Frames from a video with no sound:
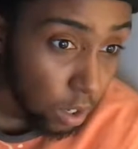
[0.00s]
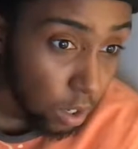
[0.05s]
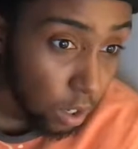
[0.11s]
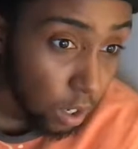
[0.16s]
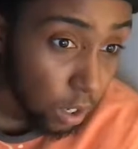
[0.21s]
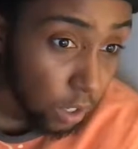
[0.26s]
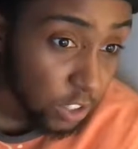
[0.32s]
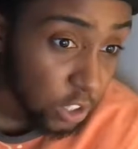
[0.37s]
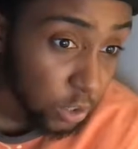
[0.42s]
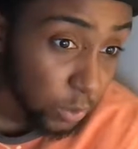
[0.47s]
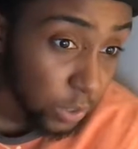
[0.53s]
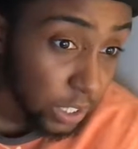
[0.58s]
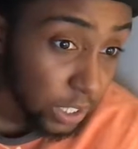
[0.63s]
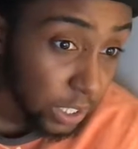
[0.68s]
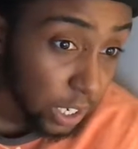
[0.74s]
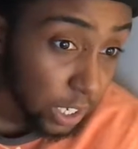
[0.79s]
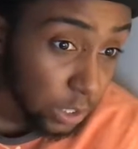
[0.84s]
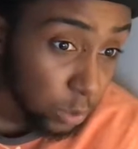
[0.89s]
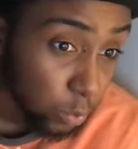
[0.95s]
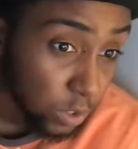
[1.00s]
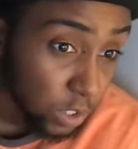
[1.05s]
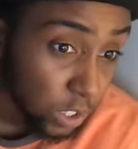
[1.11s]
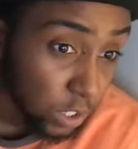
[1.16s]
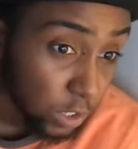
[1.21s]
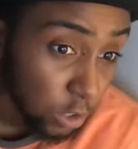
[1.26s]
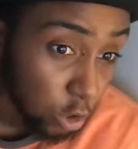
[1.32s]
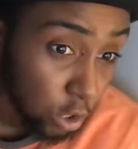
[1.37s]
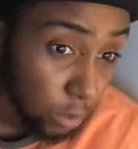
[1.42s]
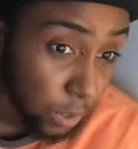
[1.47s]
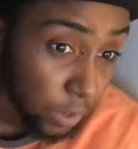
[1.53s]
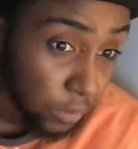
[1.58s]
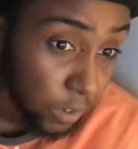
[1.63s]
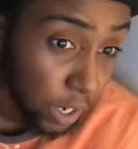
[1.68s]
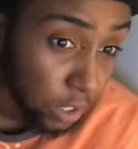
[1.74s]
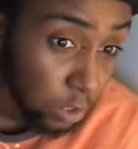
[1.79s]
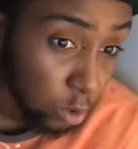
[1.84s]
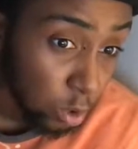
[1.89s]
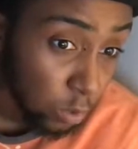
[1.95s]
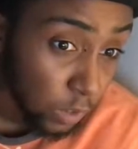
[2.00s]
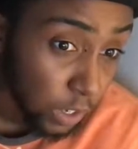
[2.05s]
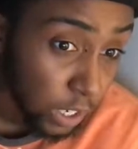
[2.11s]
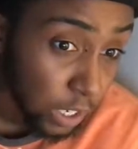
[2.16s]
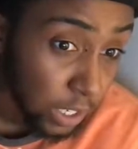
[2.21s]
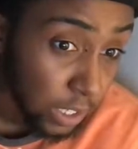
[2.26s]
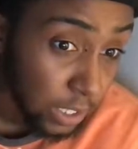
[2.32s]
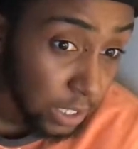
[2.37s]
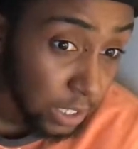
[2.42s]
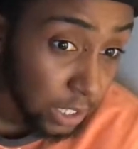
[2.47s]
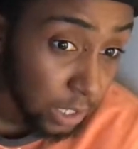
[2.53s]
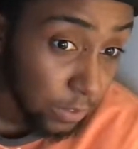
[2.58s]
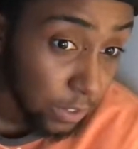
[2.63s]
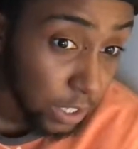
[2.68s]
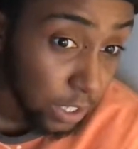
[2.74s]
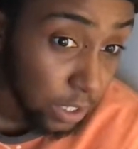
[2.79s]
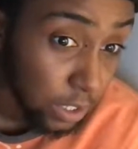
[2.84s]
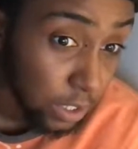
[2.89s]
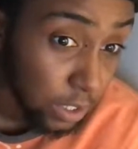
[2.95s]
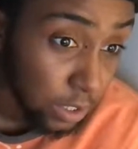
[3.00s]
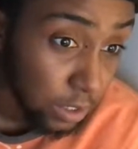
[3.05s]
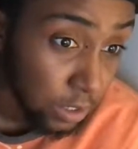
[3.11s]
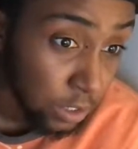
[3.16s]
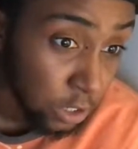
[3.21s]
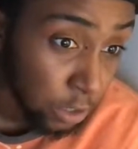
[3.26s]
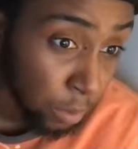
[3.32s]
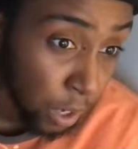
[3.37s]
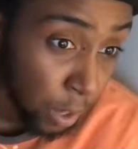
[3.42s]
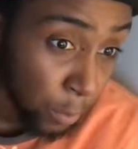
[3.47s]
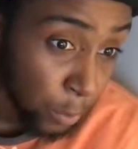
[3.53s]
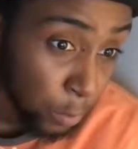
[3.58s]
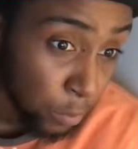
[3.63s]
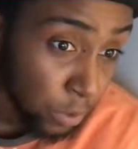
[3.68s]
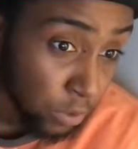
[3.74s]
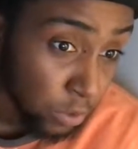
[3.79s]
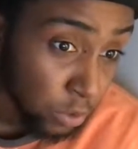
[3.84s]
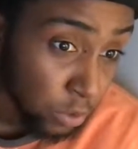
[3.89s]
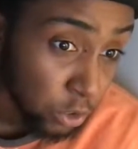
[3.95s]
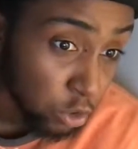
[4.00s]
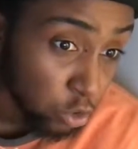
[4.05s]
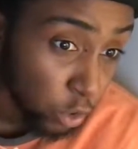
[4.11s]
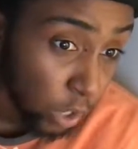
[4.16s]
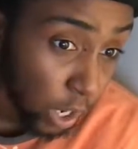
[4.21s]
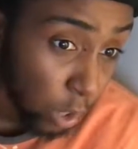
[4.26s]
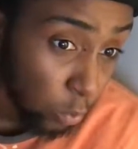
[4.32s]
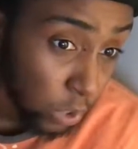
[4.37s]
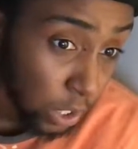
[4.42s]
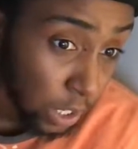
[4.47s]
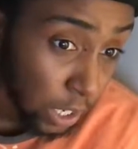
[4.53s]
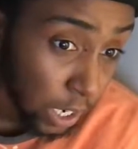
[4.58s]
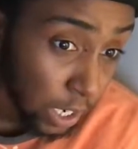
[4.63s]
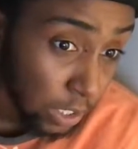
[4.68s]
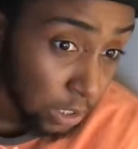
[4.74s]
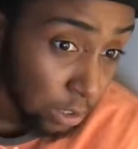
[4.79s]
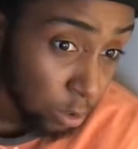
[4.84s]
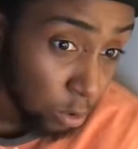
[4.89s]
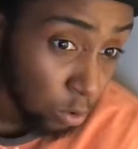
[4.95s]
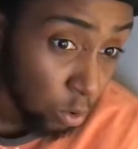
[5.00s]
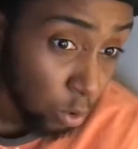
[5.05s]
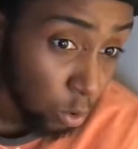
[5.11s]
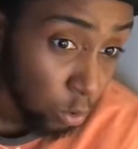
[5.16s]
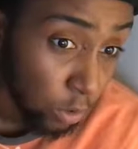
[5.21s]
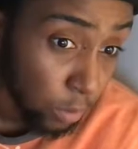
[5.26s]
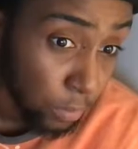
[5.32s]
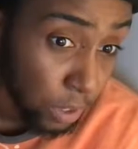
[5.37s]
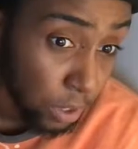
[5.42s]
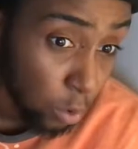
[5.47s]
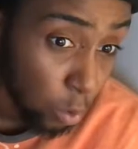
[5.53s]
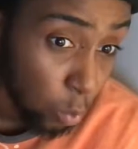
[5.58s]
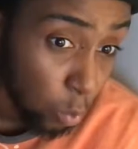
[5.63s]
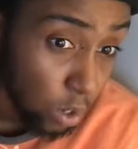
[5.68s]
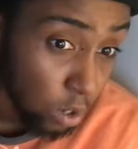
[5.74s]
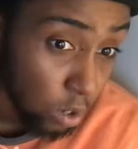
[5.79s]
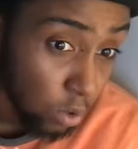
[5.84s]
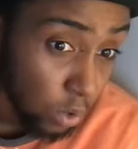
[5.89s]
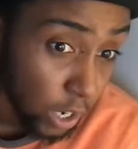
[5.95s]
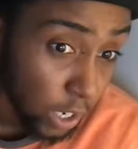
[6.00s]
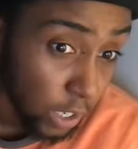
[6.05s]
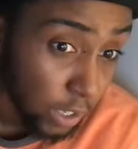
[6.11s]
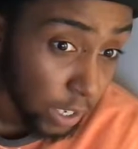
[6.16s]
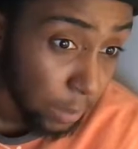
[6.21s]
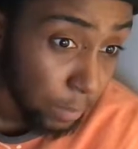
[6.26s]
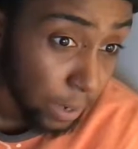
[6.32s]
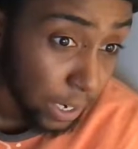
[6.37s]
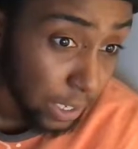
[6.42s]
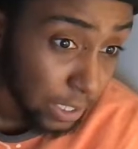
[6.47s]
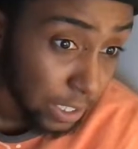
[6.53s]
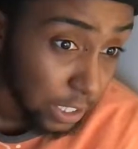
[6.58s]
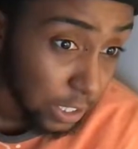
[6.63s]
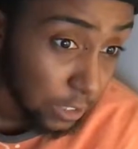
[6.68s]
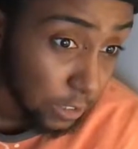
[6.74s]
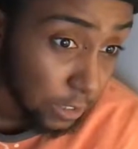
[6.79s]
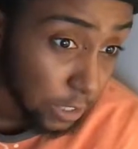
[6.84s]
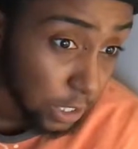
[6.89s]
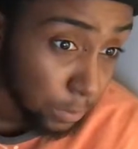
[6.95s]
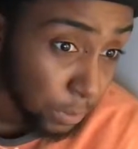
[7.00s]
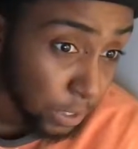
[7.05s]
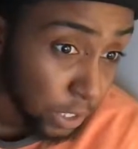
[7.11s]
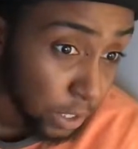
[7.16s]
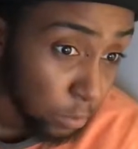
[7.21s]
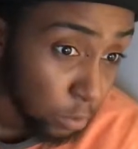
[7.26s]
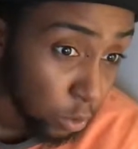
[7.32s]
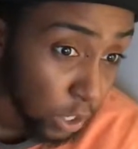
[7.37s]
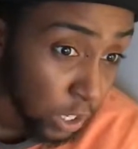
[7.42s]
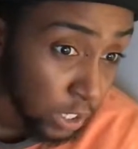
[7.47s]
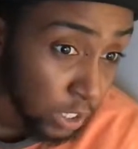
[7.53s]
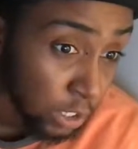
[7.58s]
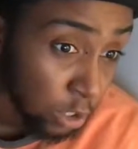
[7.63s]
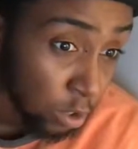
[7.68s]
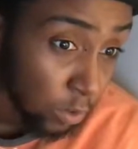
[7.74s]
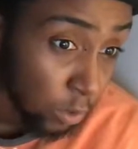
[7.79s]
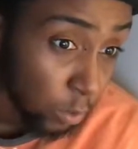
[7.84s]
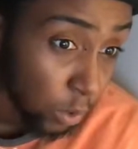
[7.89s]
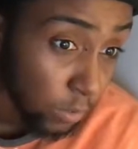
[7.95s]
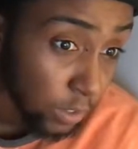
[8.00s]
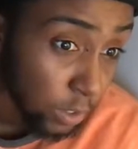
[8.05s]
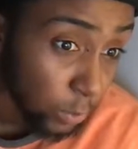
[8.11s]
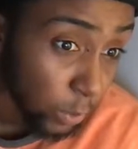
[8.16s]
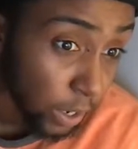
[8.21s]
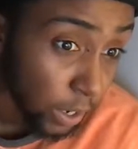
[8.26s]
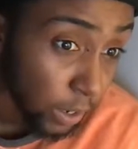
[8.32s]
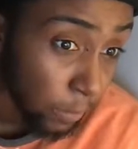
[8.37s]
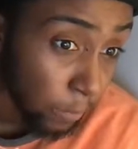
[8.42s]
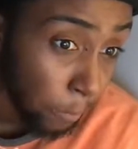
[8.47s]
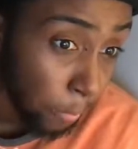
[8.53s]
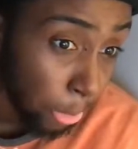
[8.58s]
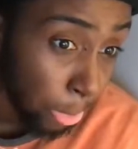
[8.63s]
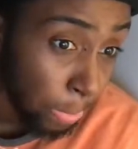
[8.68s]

Uh, generally, yes. 110s are going to be faster over any significant distance. The power you put into your stride really lasts longer on a bigger wheel, and they maintain speed more easily over rough terrain.